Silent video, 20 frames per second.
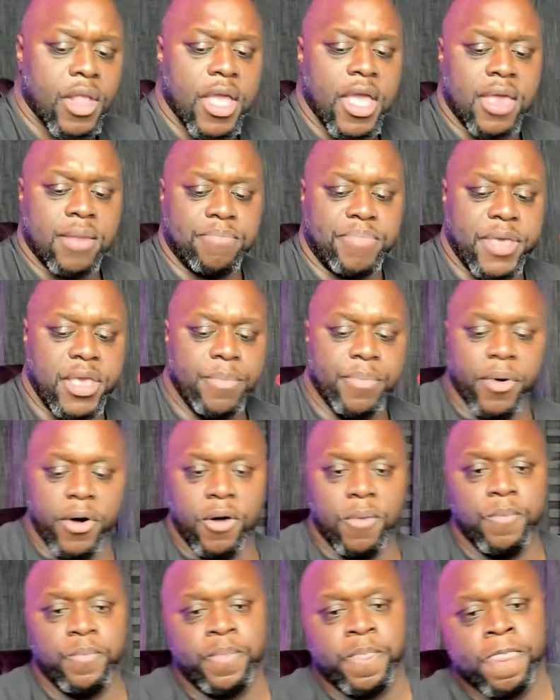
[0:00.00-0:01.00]
And
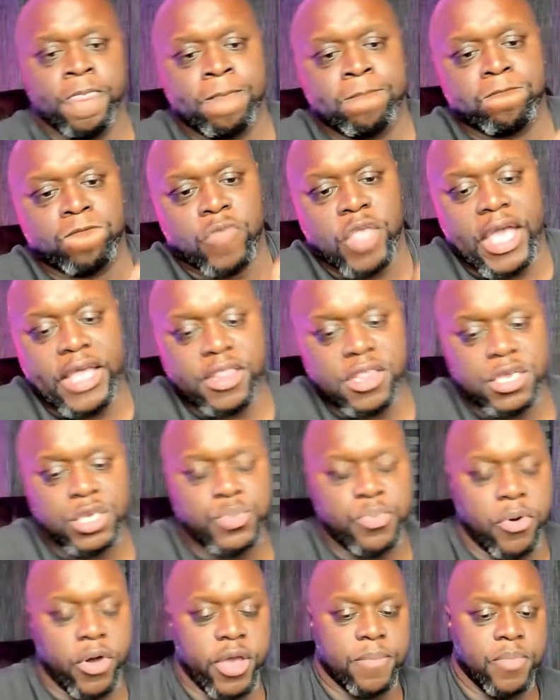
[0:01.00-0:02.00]
people at this
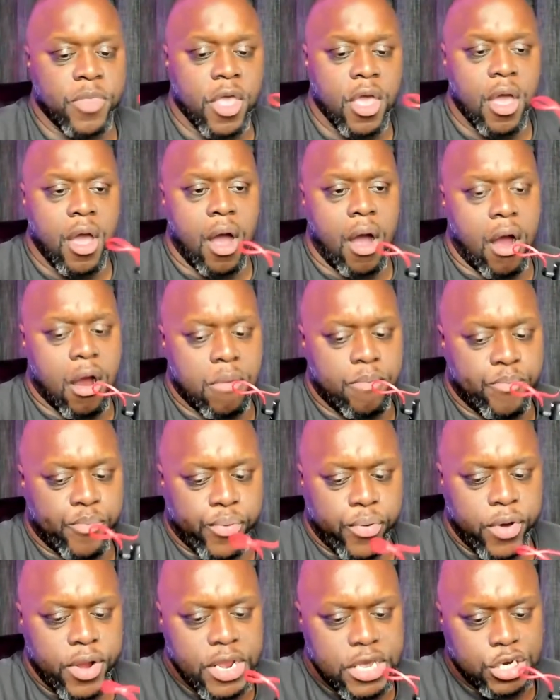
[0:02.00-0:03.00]
point are
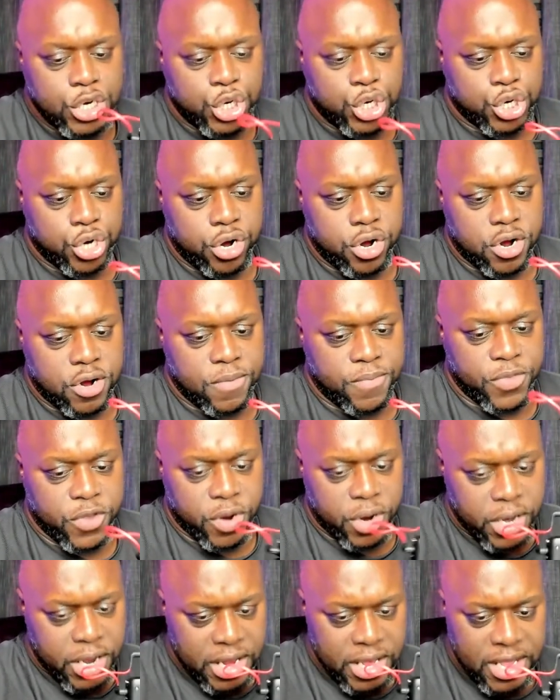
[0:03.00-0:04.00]
pretty sure
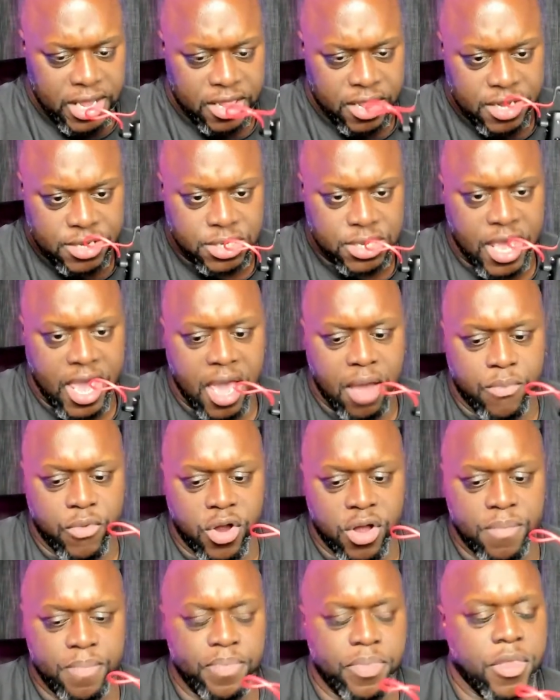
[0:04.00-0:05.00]
they're going to get this
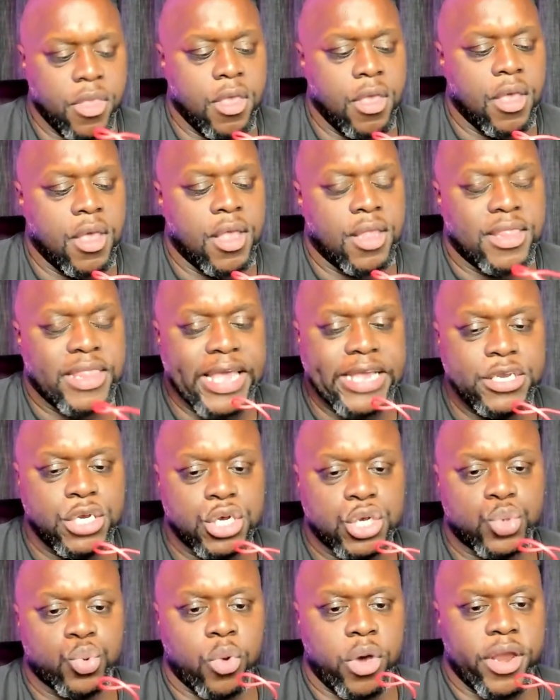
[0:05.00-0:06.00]
camera. They
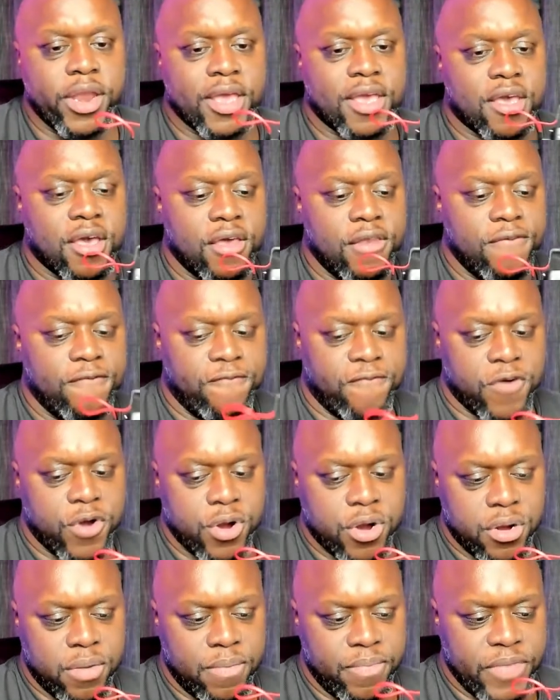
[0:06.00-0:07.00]
just want to
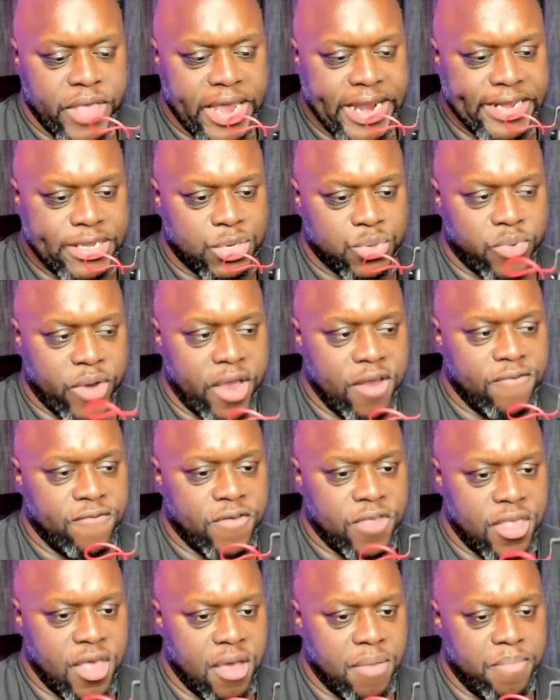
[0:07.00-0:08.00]
confirm that it's right
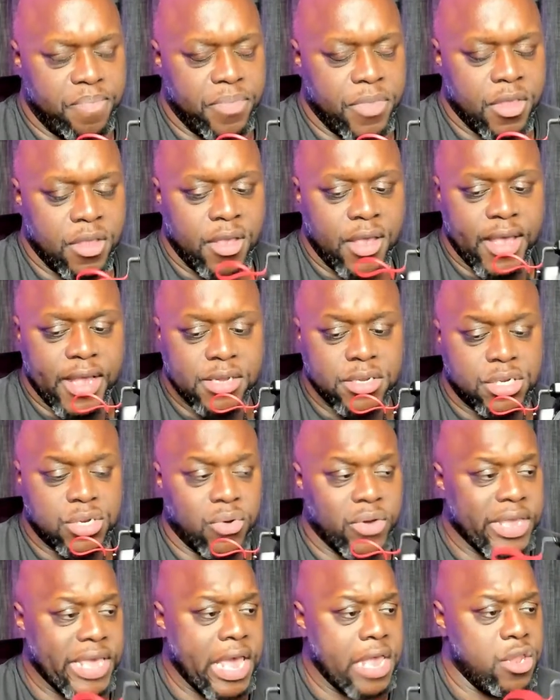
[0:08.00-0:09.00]
for them. And
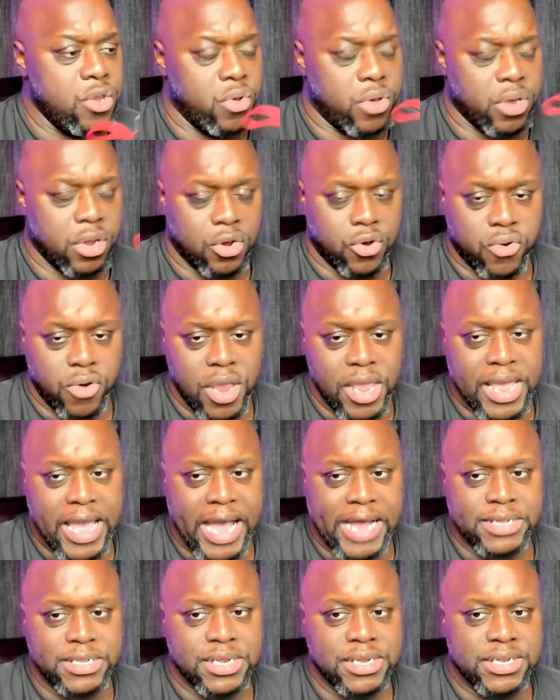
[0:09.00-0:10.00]
so again, you can create
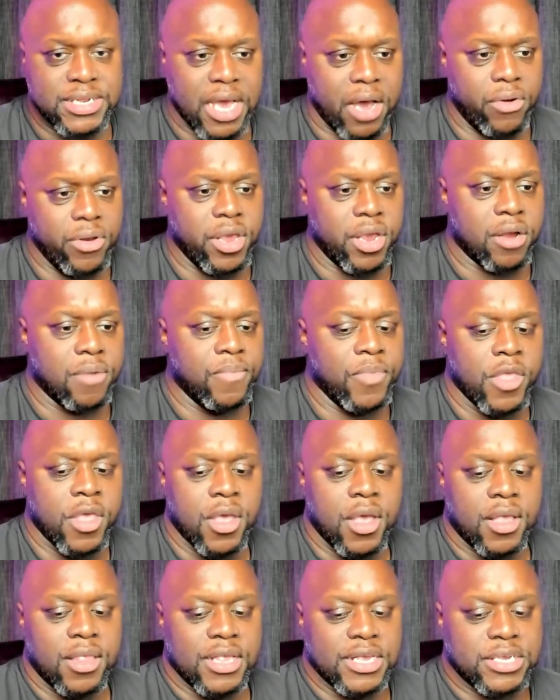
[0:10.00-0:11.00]
content down here.
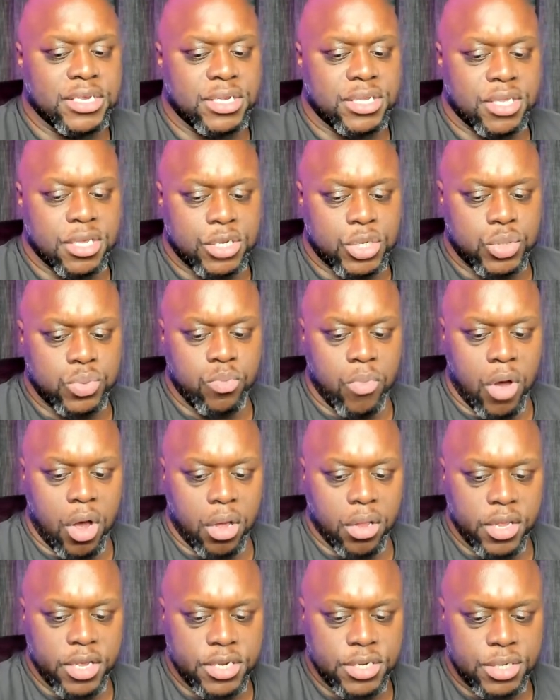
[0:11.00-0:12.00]
This is the
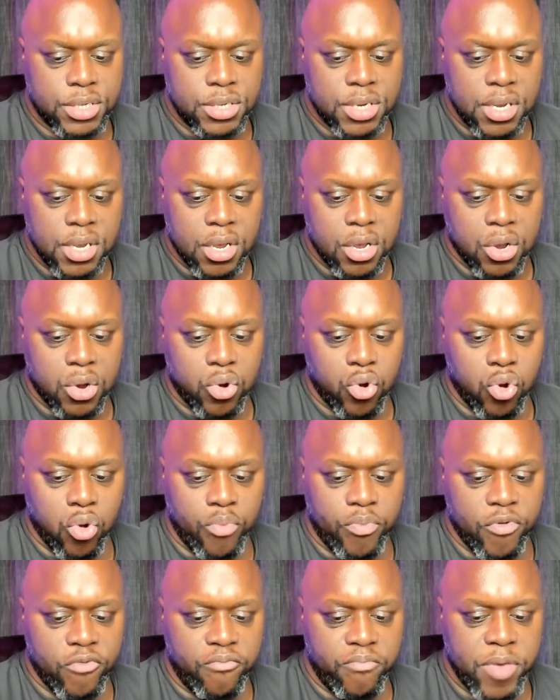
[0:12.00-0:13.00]
smallest
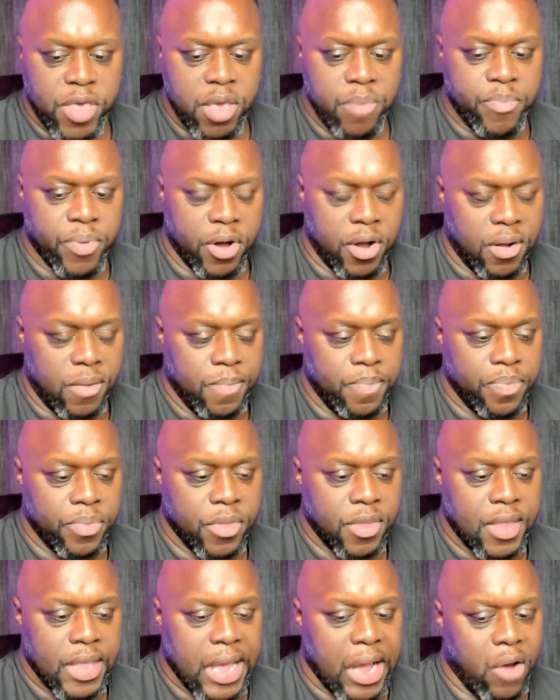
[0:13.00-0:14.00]
group of people.
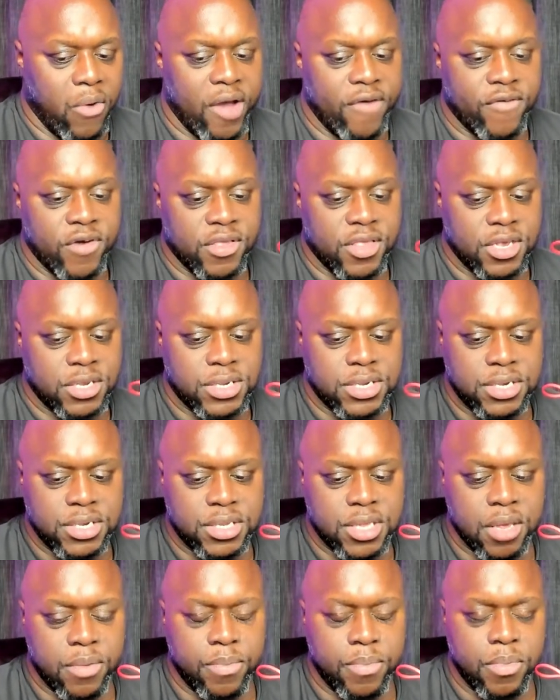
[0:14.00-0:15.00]
However, this
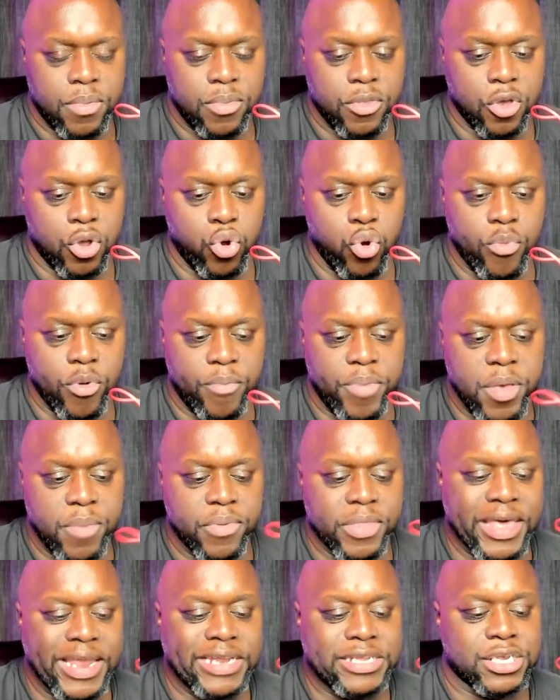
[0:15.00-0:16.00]
is the group of
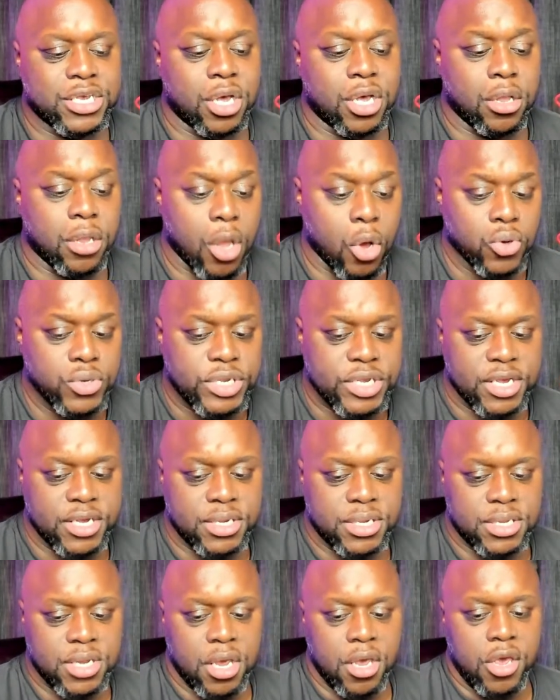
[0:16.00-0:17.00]
people that is
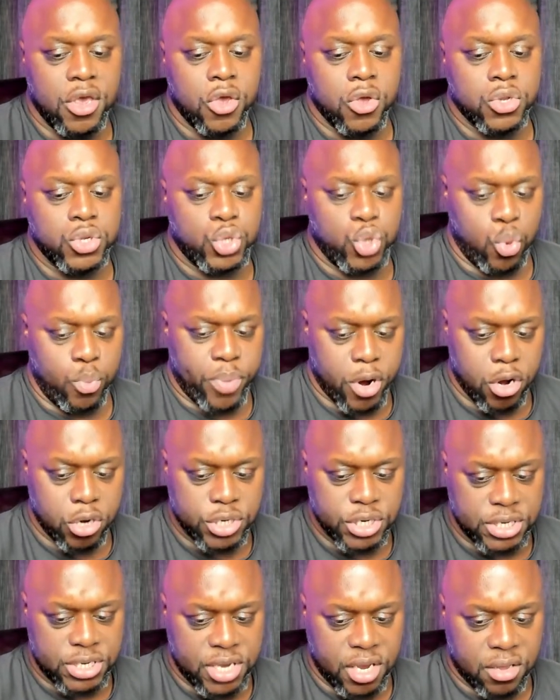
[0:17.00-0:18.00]
closest to
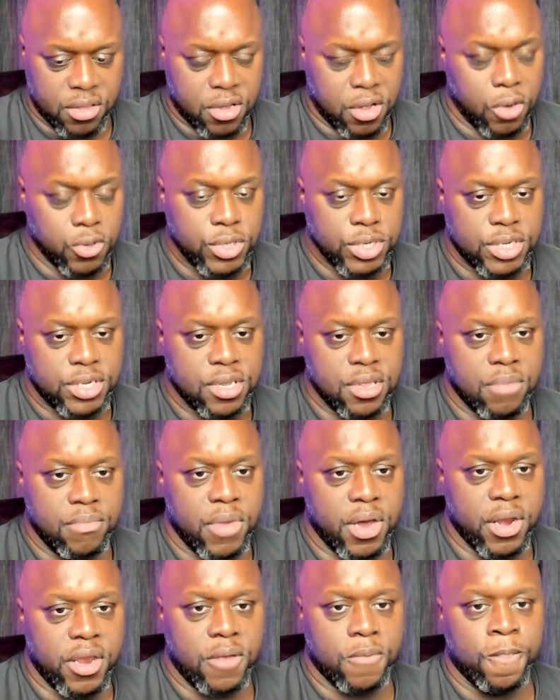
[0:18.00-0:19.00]
purchasing, closest to the
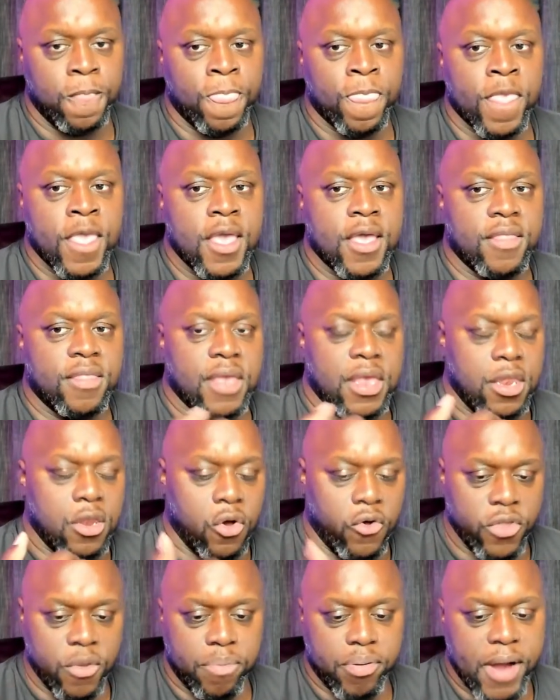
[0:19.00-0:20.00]
money. They
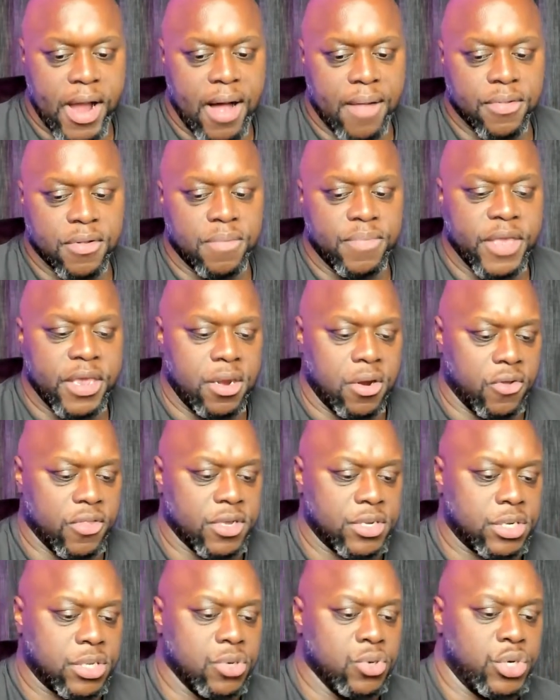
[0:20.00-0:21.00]
know the problem, they know the
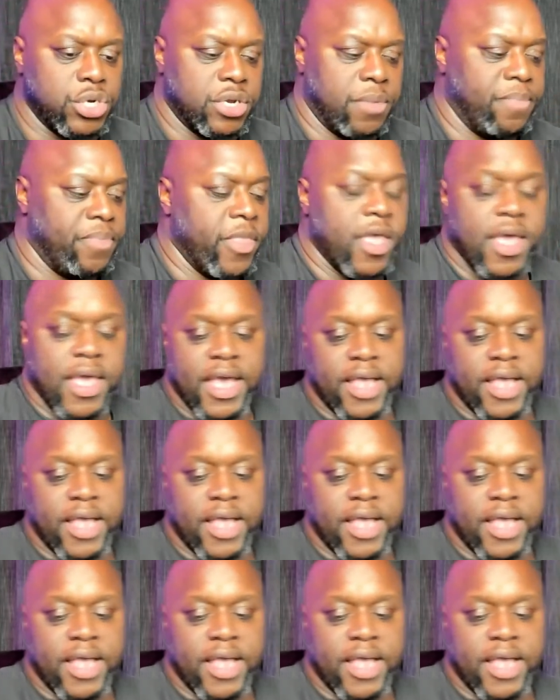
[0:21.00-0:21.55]
solution.